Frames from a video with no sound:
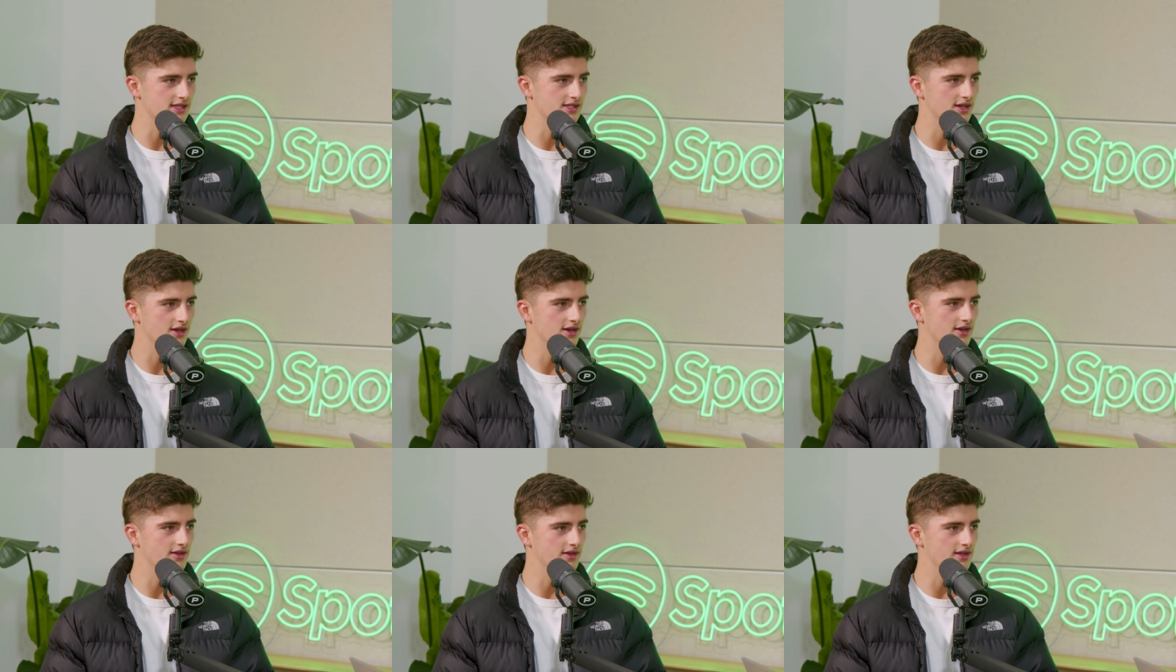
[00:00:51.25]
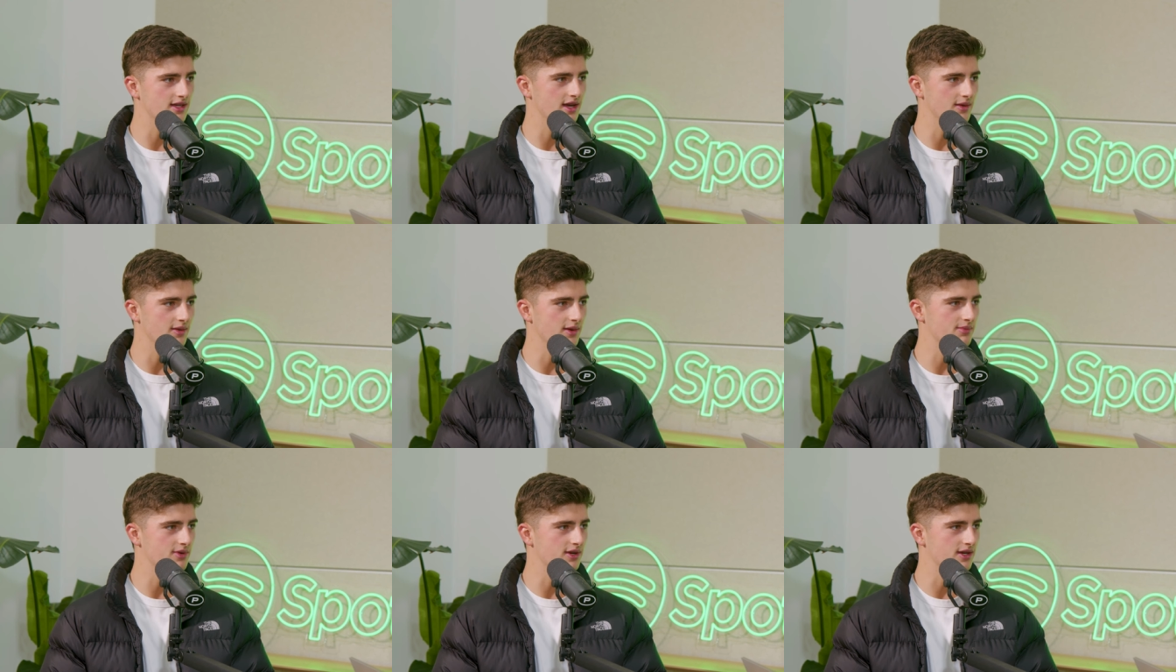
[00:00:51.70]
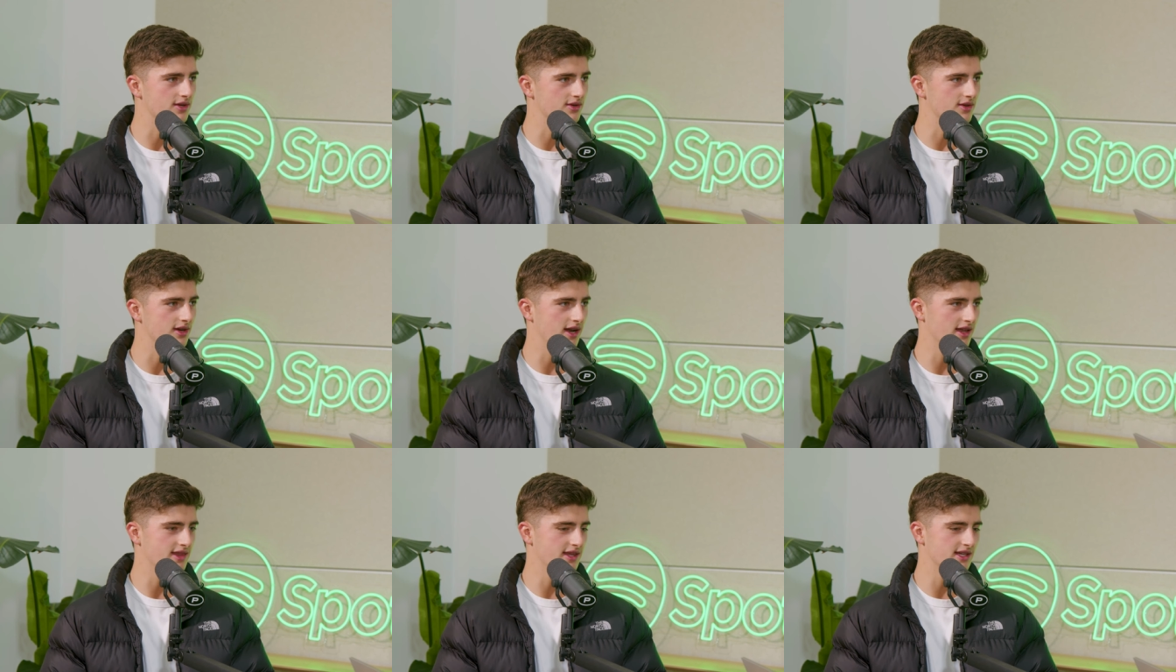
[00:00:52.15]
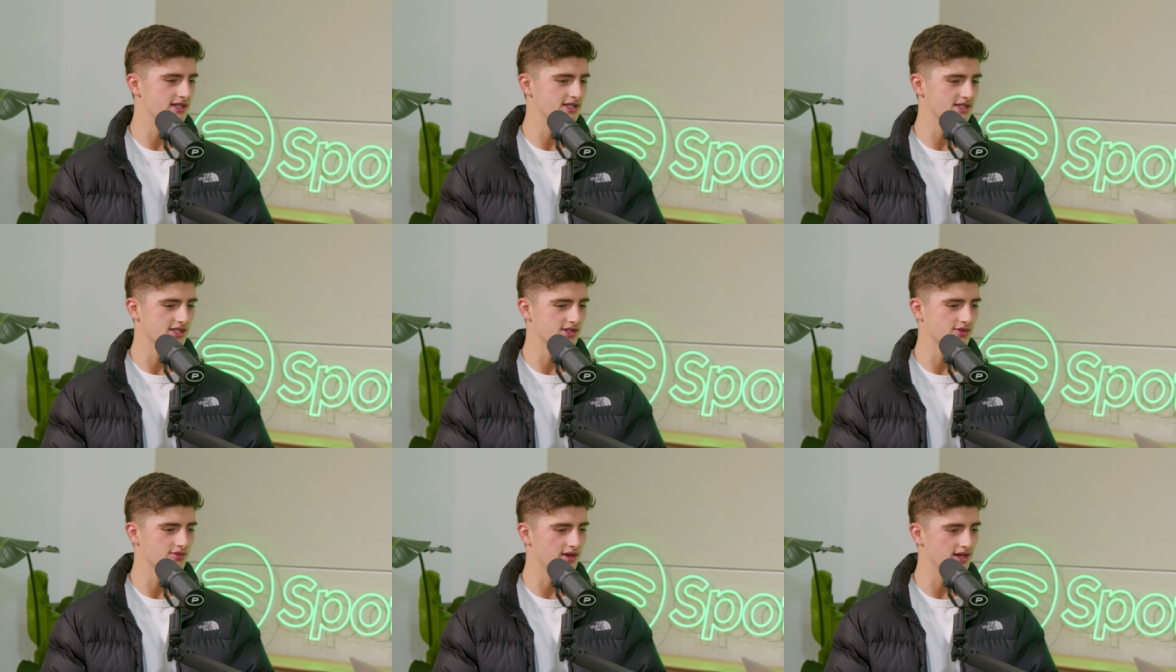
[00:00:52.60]
So, yeah, we're pretty good. And I think it's
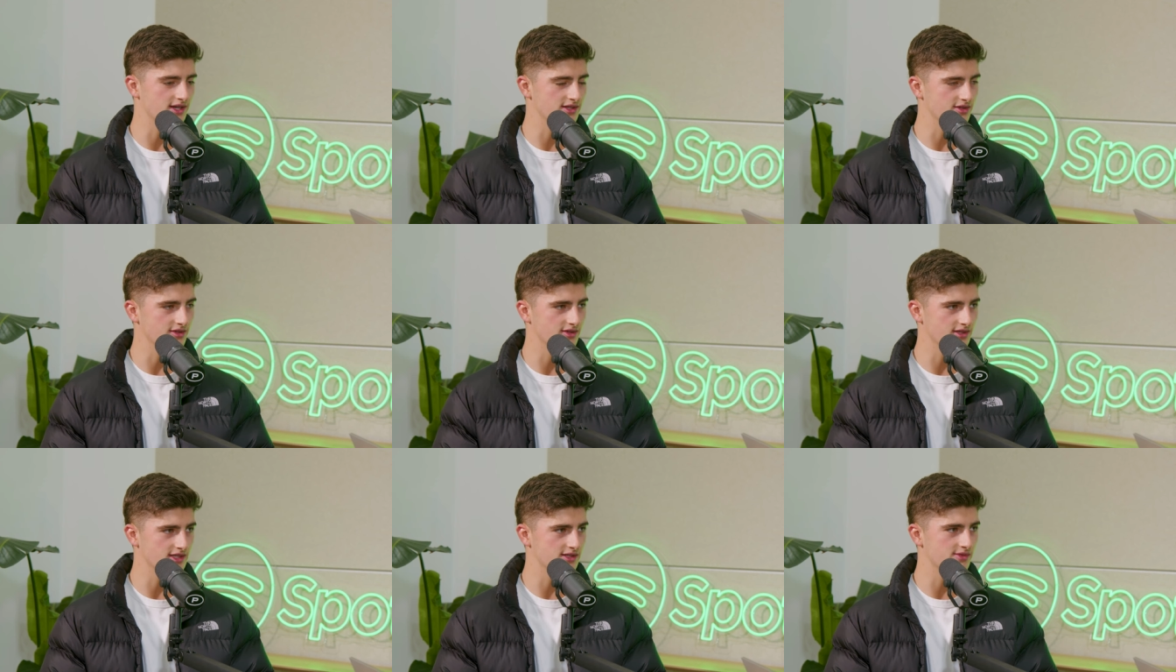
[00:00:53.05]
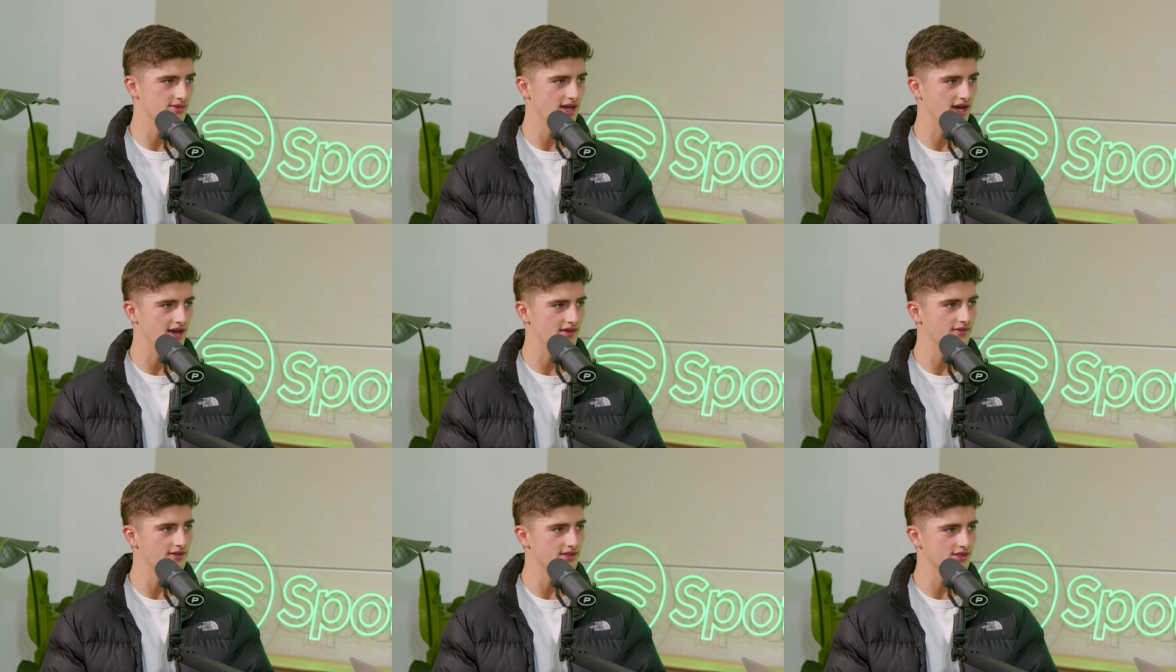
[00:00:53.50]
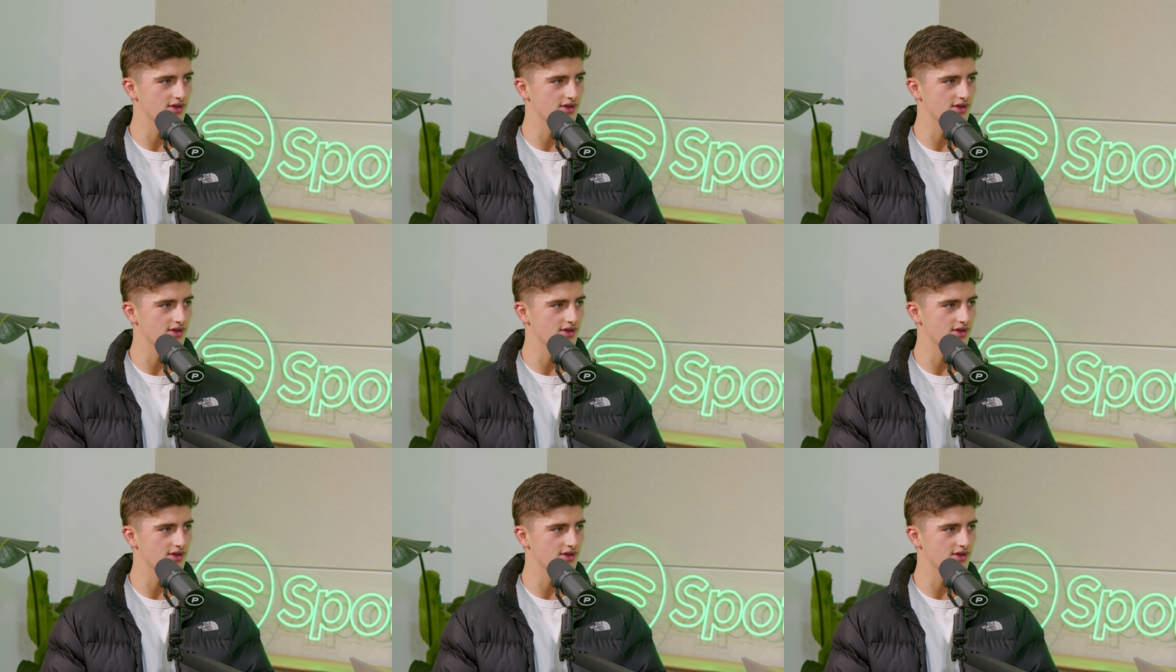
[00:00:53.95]
just the resources we have at